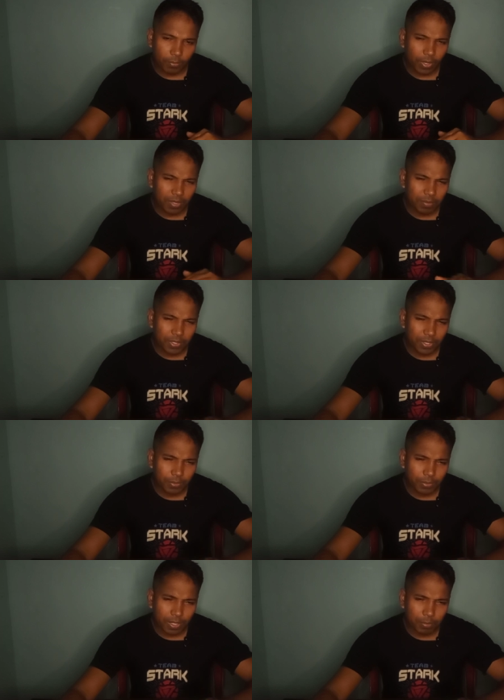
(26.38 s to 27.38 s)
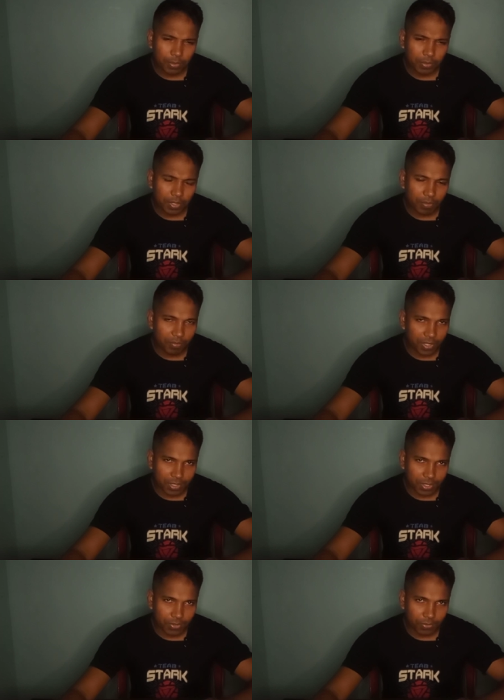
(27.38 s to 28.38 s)
whatever you upload a
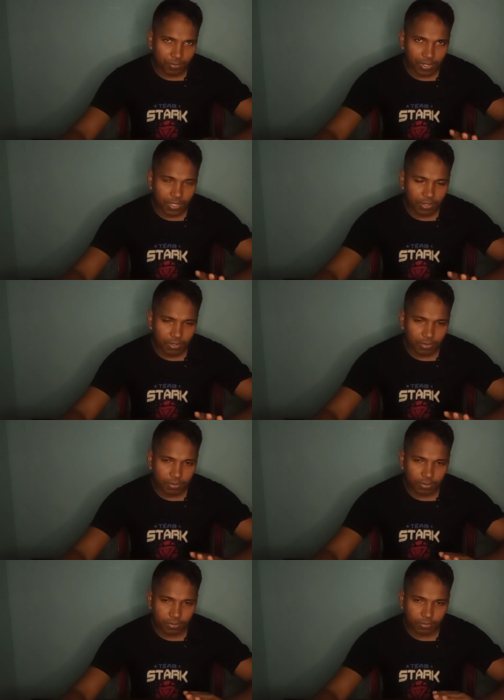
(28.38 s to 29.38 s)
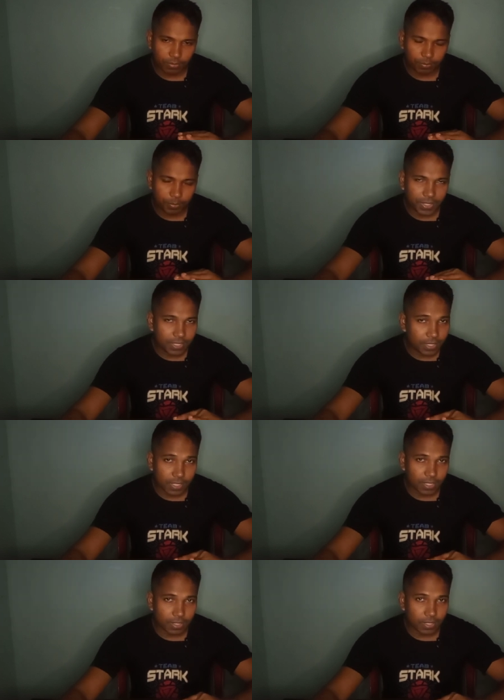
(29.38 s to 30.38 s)
picture, right?
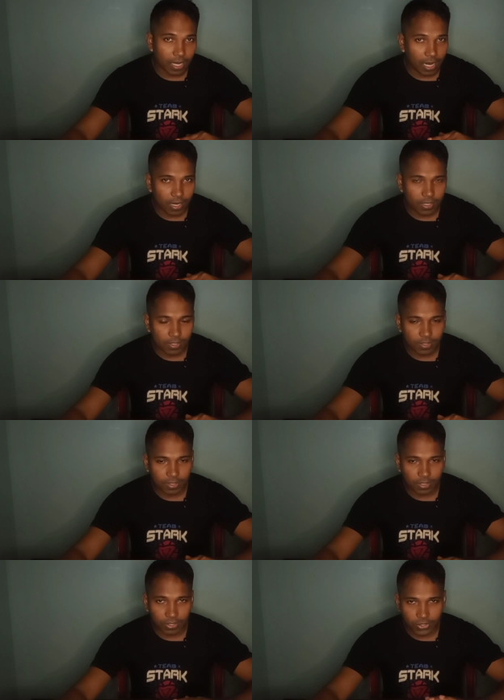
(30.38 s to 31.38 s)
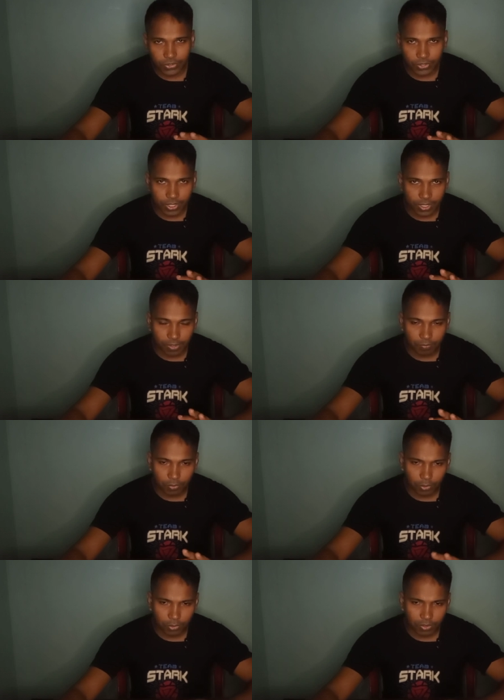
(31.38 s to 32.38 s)
Picture, art, illustration,
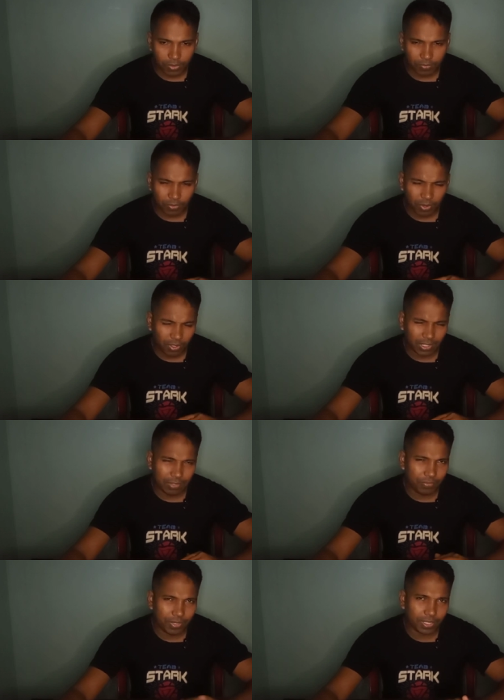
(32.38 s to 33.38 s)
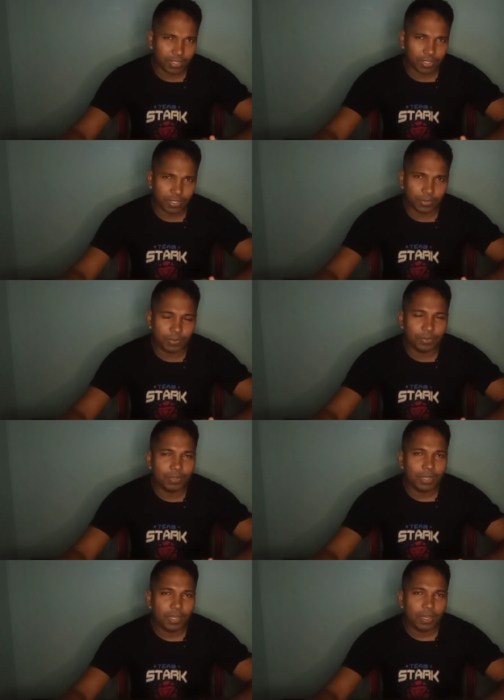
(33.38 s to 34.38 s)
Photoshop, what effect
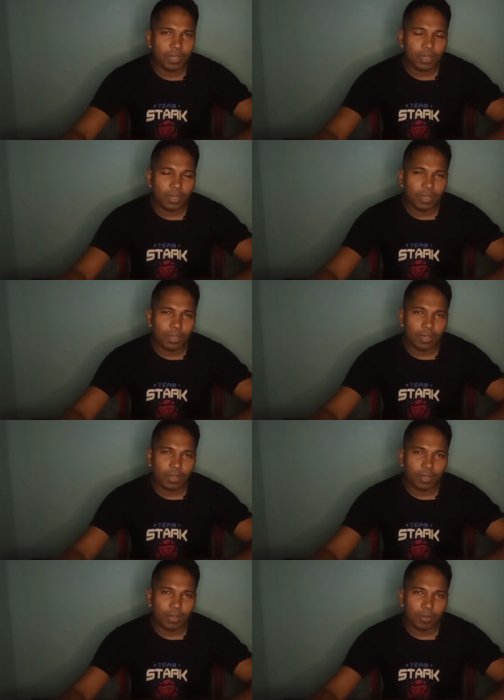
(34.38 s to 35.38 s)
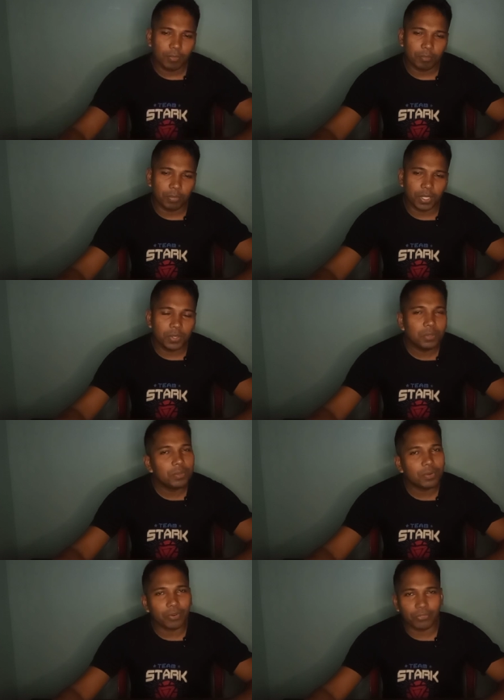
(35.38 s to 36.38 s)
you
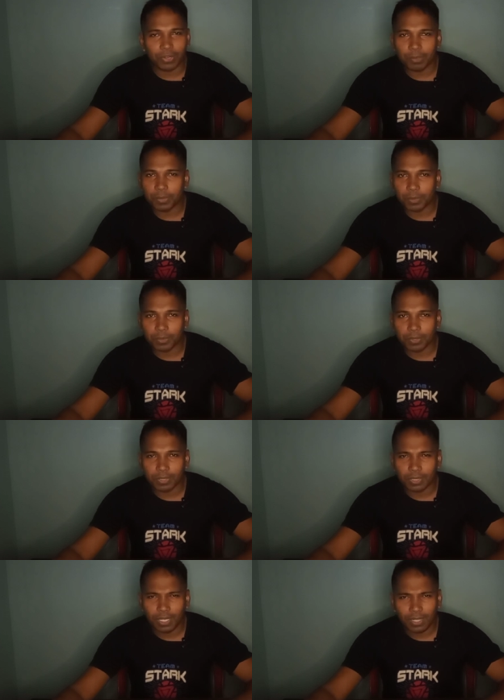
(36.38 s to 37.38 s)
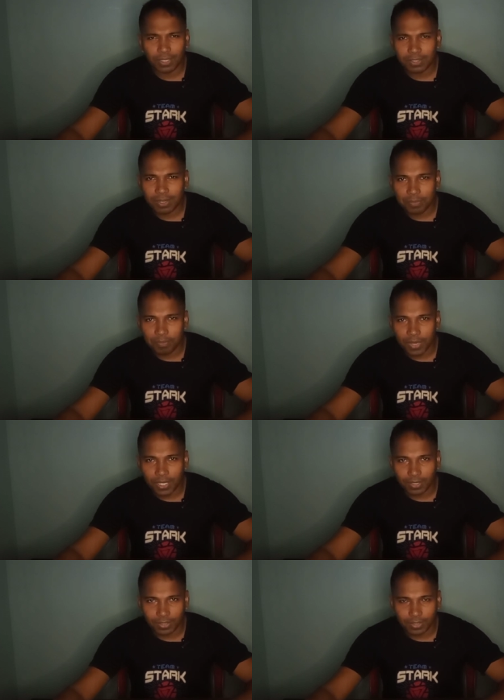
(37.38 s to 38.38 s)
blow on Redbubble, that does not
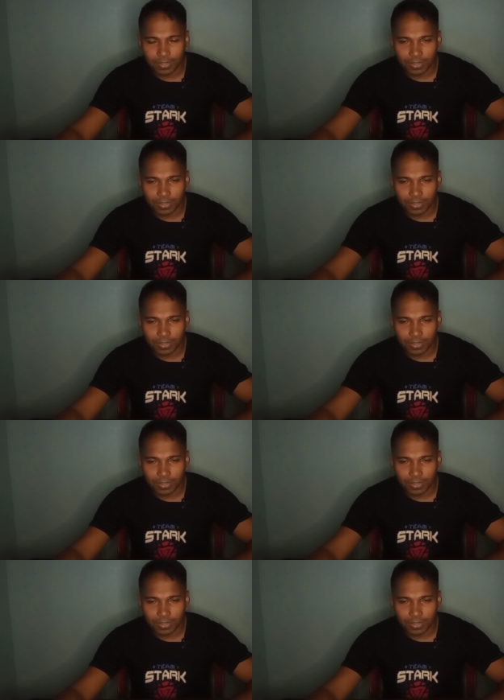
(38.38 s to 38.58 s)
matter.